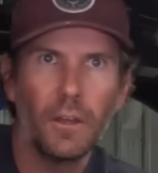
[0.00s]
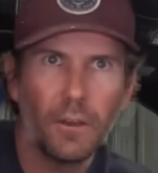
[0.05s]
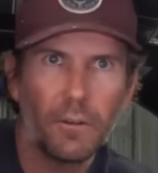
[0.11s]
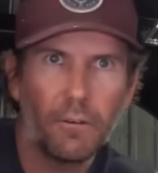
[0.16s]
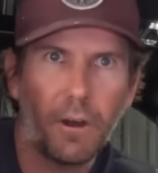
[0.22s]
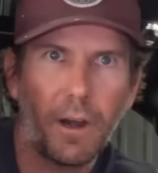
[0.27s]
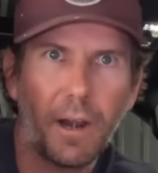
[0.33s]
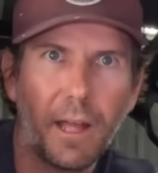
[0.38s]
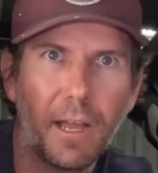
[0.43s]

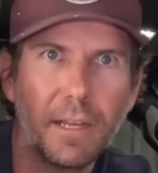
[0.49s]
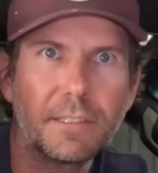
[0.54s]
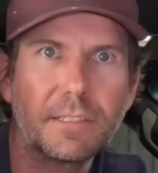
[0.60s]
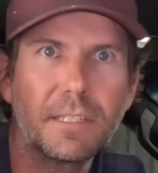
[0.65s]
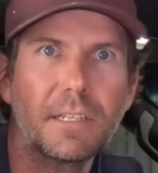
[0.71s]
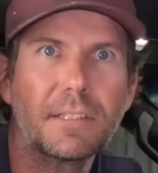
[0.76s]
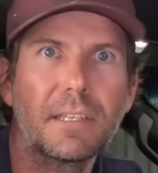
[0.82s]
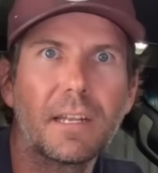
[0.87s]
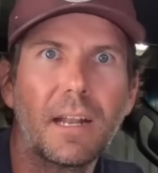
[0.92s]
Righto,
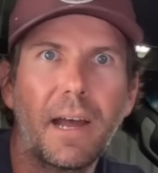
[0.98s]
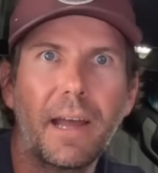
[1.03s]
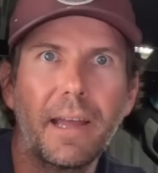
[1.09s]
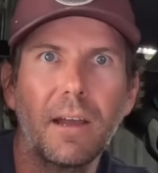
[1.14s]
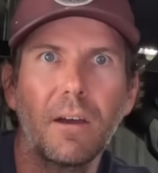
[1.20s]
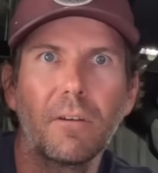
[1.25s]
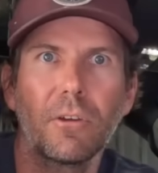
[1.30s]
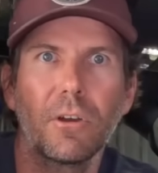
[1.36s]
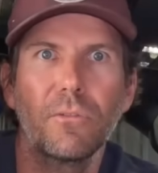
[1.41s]
so today
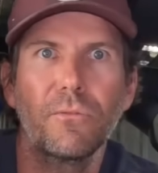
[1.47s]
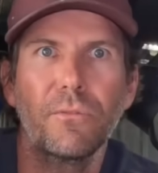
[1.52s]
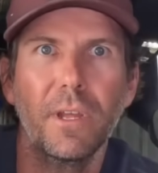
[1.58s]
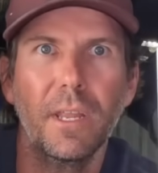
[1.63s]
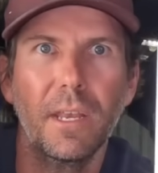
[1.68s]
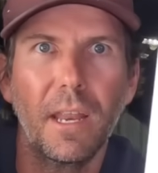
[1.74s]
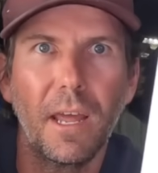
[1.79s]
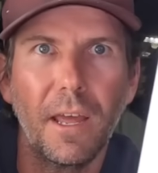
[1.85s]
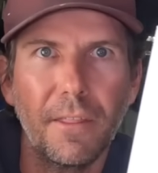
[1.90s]
I'm going to
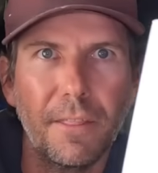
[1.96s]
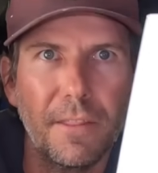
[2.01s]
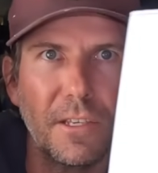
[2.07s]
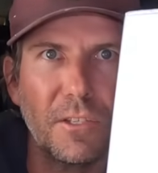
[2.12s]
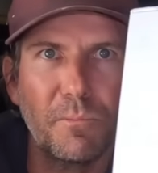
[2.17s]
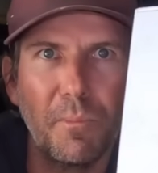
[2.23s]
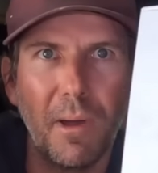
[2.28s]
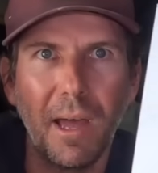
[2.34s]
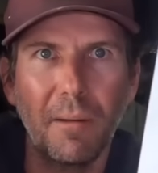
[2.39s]
fit
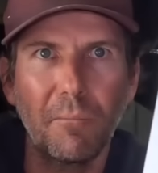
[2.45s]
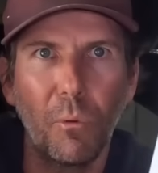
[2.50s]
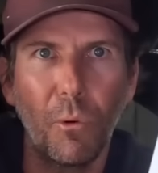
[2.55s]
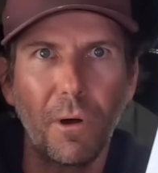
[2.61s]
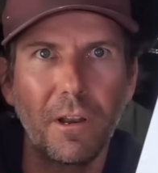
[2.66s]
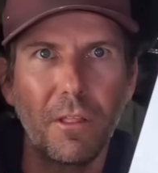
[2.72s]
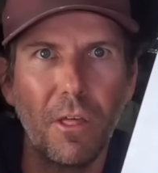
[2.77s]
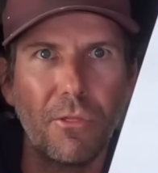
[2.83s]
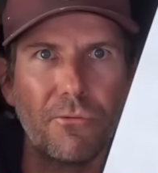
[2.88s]
this bad
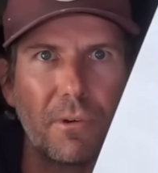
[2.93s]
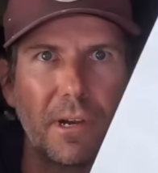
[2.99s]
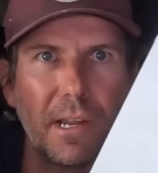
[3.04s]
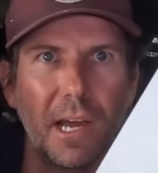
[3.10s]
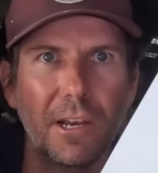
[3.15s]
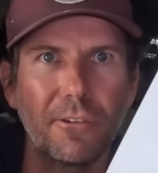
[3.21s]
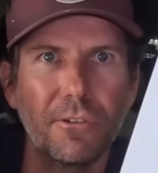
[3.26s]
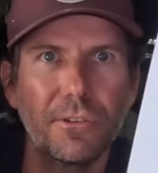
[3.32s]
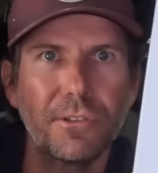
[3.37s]
boy to the
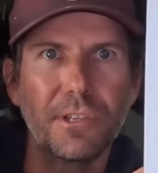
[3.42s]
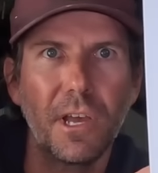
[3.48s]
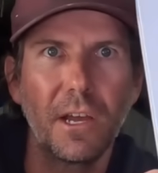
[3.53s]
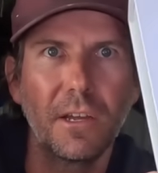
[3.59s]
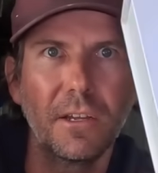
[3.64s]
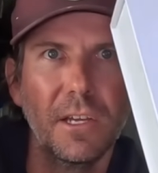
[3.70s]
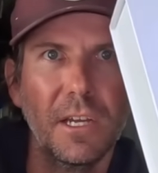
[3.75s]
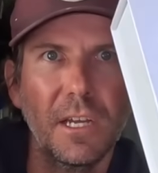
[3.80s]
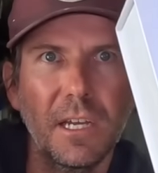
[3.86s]
300.
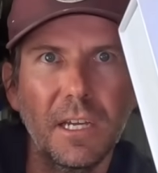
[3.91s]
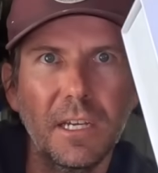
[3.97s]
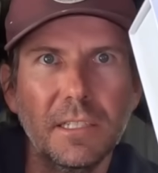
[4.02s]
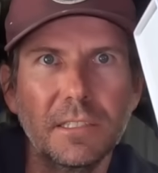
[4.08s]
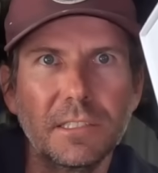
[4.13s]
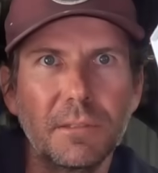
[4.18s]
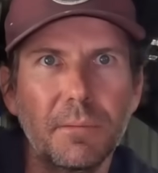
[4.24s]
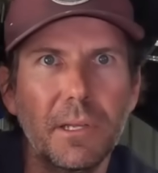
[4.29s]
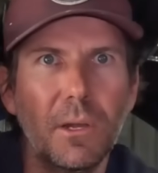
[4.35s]
So
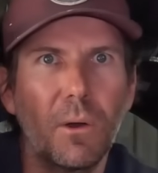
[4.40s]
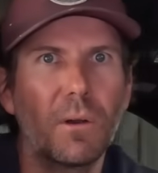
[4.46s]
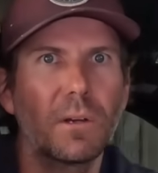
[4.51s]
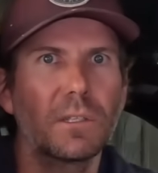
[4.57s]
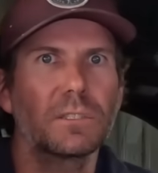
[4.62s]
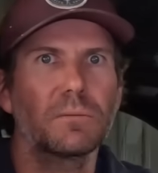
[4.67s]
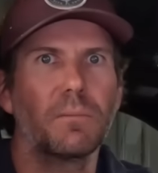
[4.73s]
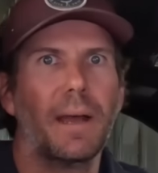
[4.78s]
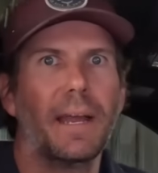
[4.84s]
to be
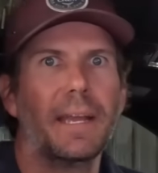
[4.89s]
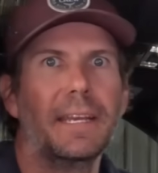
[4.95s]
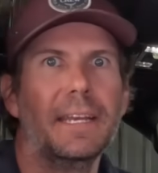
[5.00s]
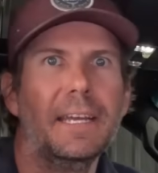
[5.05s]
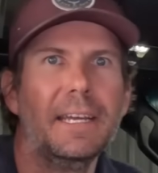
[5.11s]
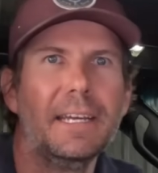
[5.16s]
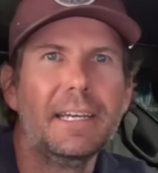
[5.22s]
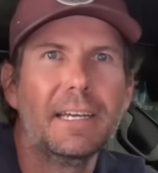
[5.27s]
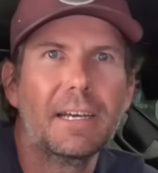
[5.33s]
honest, mate,
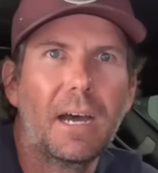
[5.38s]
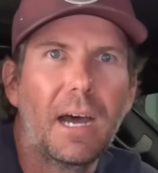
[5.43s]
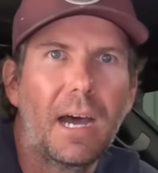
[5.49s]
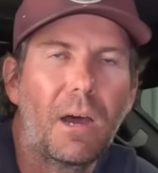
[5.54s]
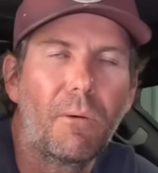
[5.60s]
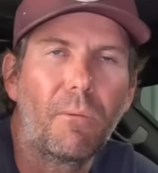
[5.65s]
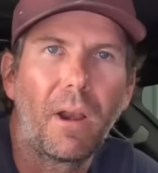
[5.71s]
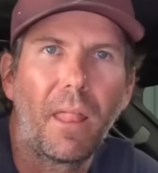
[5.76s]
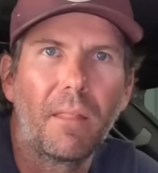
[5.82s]

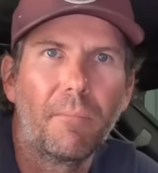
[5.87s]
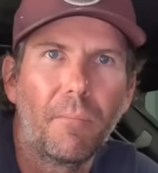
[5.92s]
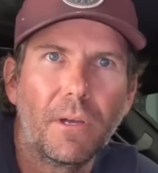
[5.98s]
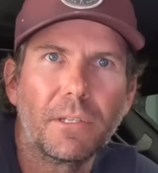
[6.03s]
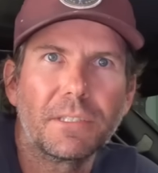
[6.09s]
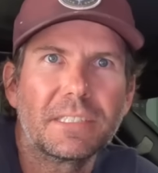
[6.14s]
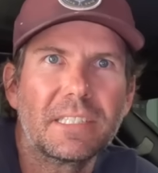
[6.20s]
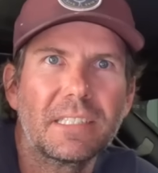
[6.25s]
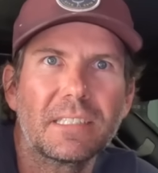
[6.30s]
one of the
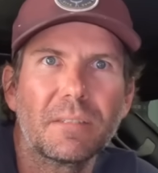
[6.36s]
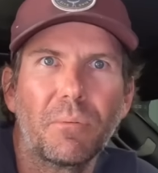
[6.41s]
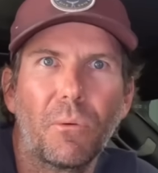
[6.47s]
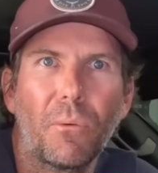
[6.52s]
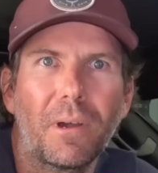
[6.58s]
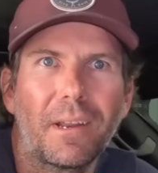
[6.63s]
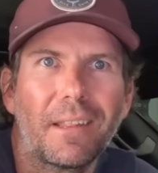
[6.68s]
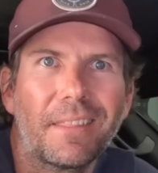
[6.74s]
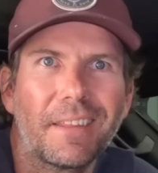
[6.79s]
most
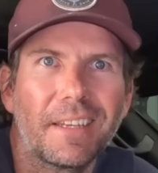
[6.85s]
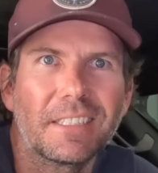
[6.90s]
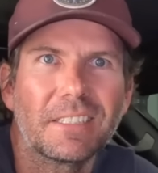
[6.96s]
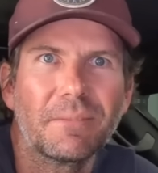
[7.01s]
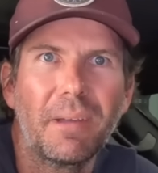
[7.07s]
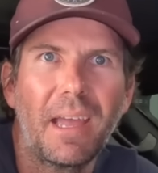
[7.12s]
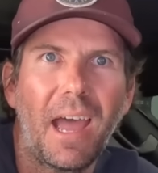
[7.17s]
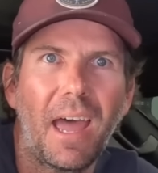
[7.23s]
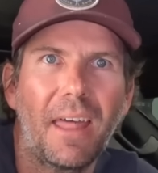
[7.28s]
disappointing things
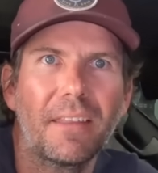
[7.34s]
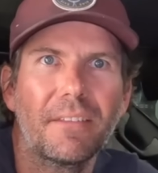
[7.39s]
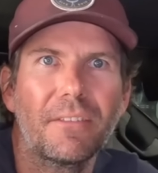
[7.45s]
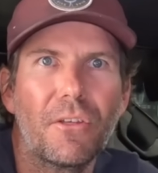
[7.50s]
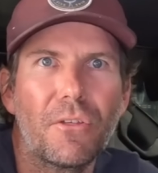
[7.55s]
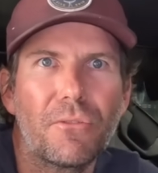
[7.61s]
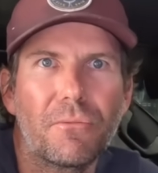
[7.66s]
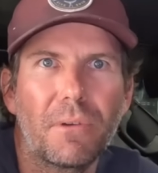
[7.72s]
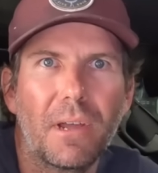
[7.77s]
about
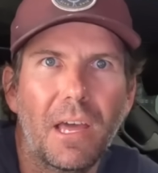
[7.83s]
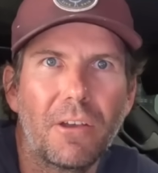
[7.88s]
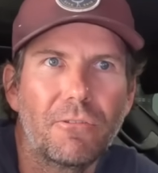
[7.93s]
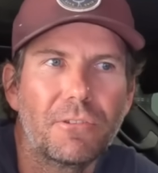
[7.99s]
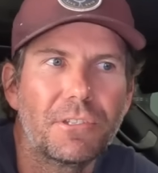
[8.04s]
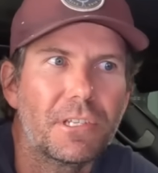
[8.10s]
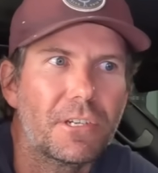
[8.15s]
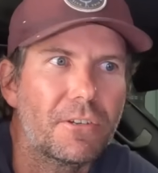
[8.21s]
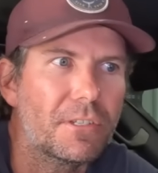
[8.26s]
the
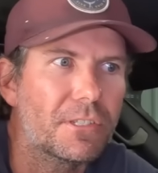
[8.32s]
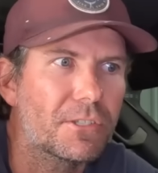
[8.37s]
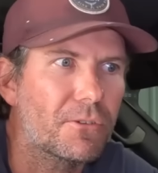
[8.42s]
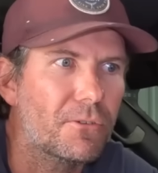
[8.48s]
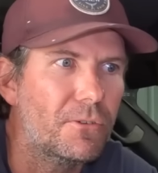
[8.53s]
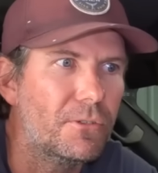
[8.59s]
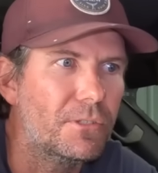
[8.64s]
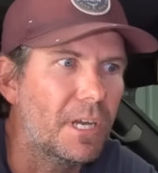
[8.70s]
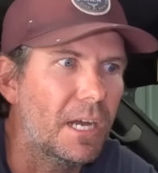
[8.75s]
300 series
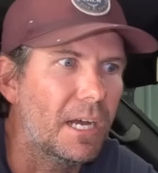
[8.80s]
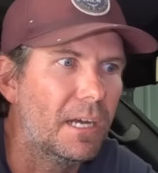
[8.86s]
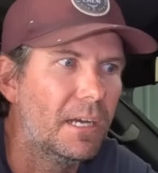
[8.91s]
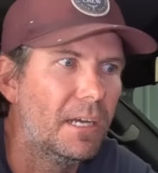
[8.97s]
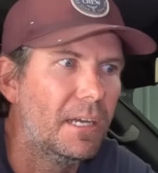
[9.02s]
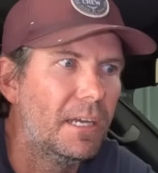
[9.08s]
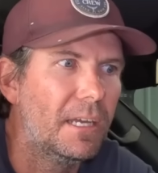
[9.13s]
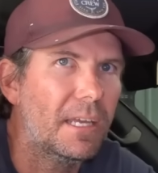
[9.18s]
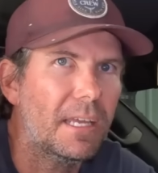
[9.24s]
cruiser
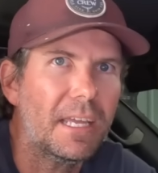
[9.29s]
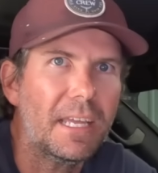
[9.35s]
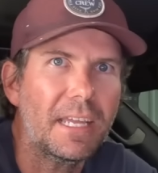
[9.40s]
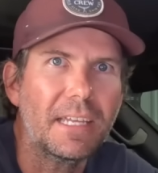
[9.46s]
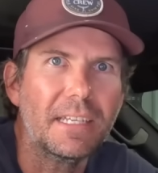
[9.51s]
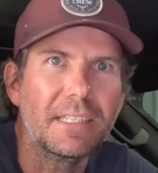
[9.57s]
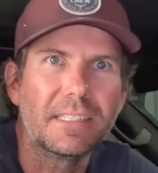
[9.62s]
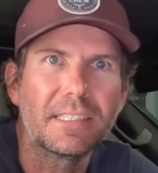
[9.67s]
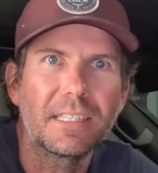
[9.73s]

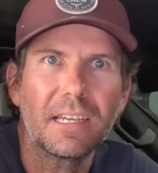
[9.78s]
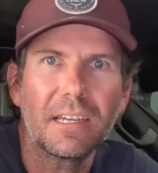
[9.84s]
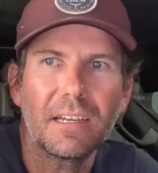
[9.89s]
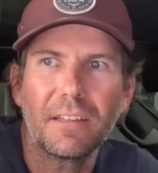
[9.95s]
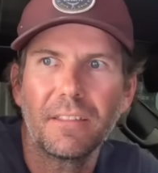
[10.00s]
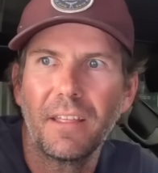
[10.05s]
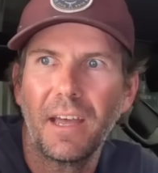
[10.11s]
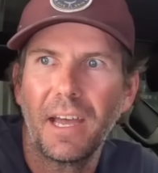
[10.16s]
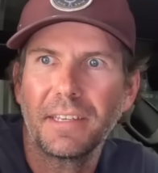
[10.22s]
is
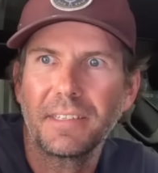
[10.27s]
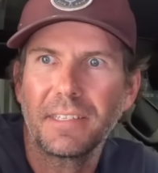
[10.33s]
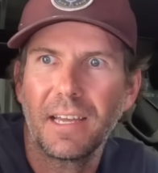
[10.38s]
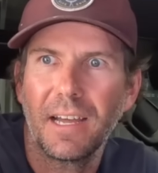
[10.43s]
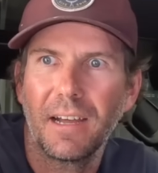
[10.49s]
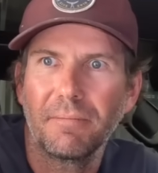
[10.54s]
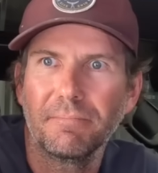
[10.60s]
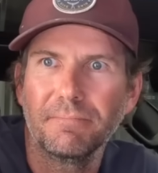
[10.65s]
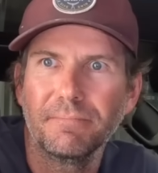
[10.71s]
that
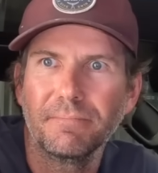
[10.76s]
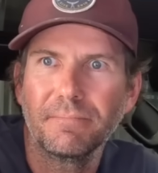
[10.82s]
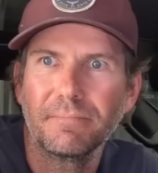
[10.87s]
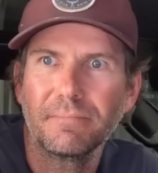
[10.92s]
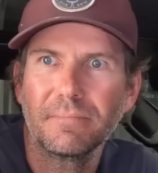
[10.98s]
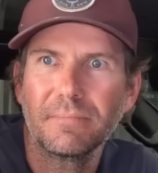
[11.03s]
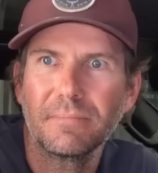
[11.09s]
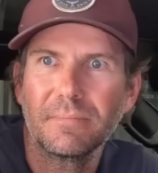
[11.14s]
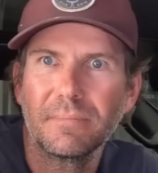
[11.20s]

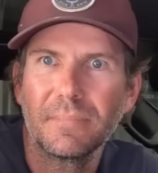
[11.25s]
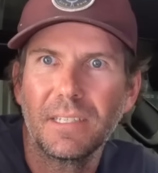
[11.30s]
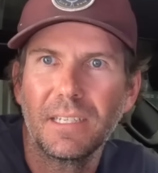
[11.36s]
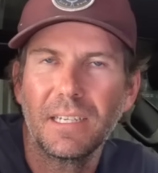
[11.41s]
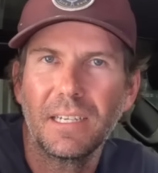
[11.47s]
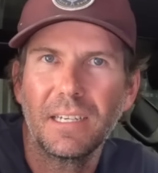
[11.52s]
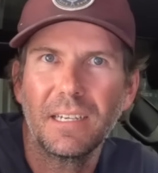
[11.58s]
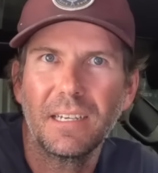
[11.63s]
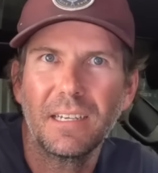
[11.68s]

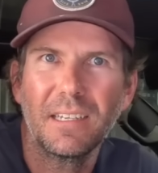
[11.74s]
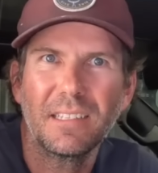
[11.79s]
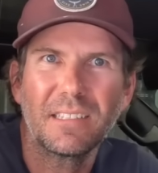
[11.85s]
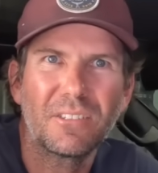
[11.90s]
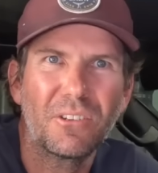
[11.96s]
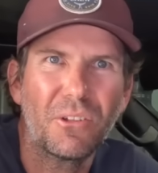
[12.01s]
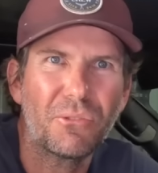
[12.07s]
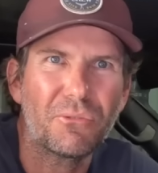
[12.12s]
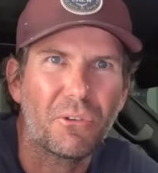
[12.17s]
it's
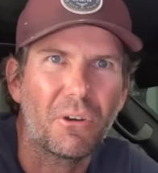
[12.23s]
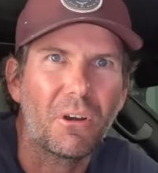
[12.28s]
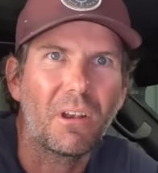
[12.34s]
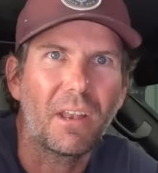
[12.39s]
got throttle